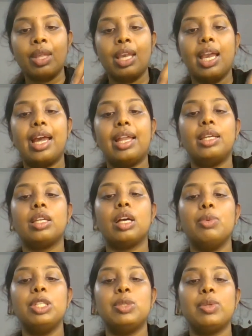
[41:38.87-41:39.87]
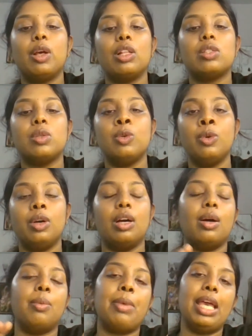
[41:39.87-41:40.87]
and which will
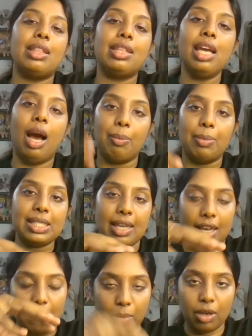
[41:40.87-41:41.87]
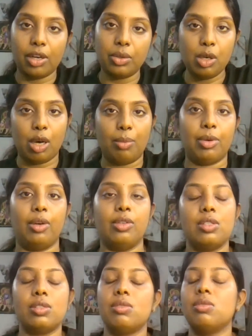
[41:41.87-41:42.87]
also make the upper second molar to come down.
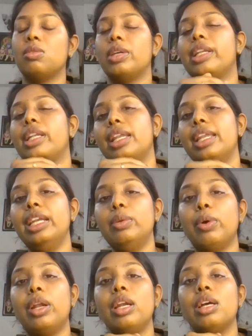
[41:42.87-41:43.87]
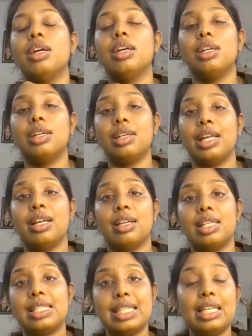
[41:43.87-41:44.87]
So it will lead to a
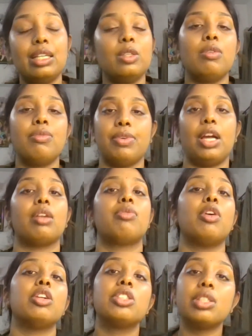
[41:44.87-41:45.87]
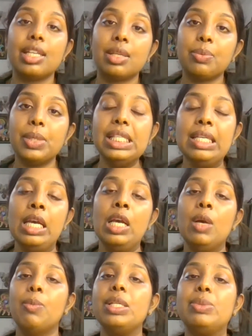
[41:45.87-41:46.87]
series of unfortunate events
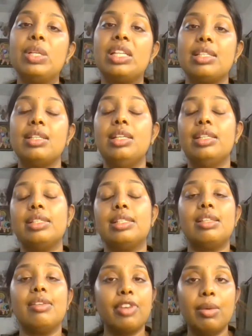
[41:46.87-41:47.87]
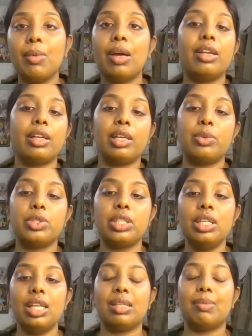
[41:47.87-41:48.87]
which will result in severe
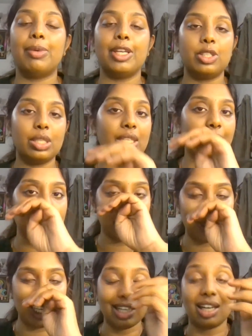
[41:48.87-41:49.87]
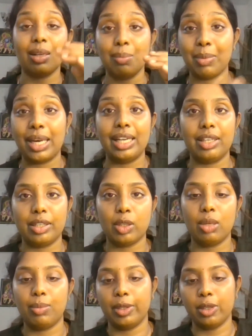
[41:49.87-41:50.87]
malocclusion and the patient eventually can't bite at
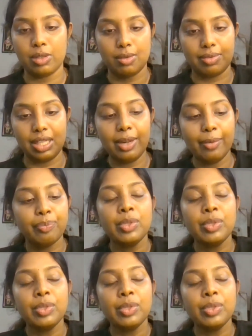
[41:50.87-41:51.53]
all because of the